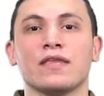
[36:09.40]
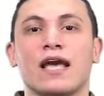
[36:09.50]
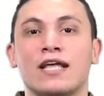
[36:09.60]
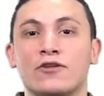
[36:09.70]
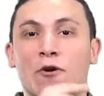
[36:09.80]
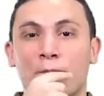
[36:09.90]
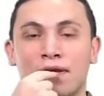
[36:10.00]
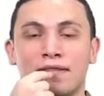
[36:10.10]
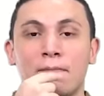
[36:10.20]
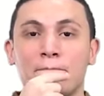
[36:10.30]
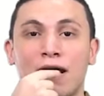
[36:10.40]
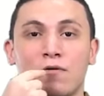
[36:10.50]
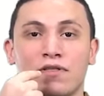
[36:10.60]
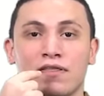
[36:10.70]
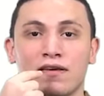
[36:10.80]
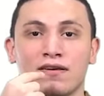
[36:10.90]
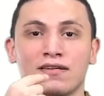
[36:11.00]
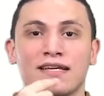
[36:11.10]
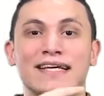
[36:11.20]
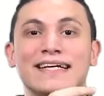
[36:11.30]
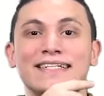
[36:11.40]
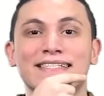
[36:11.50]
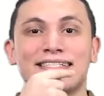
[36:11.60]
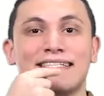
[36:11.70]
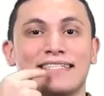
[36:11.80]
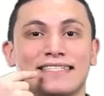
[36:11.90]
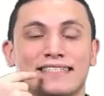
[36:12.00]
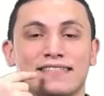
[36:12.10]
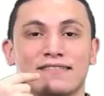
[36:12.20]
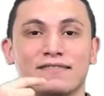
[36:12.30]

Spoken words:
An open mouth. Seen.